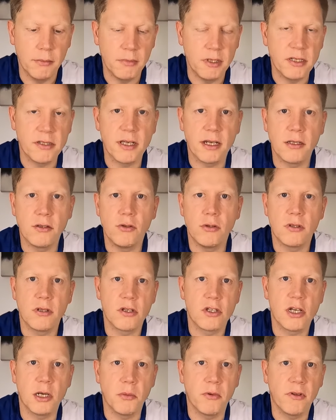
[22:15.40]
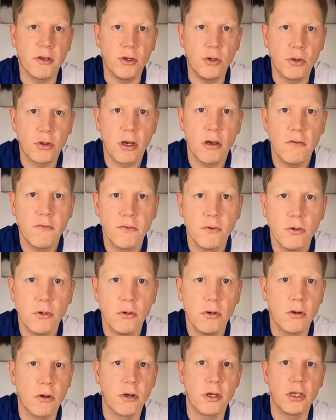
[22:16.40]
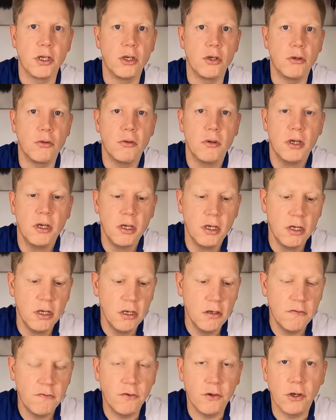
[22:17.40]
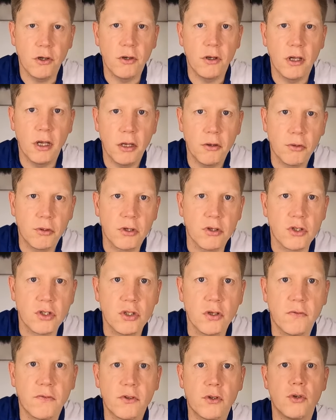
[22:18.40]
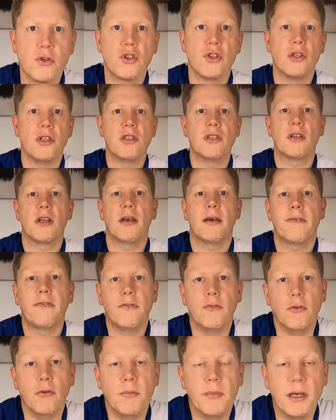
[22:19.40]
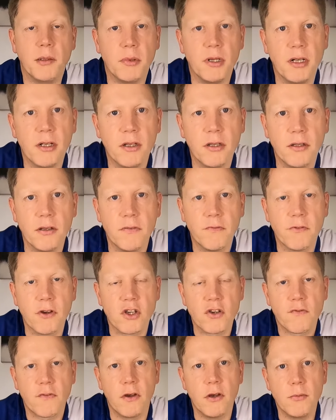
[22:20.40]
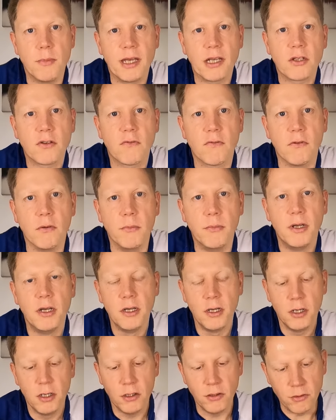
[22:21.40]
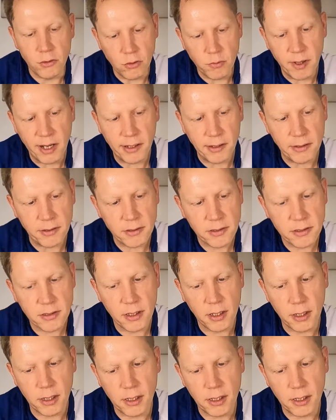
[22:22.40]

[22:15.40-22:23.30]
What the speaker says: Is that the type of thing you go for, or are you full on Hoka soft cushiony stuff, or maybe like the Fresh Foam X from New Balance?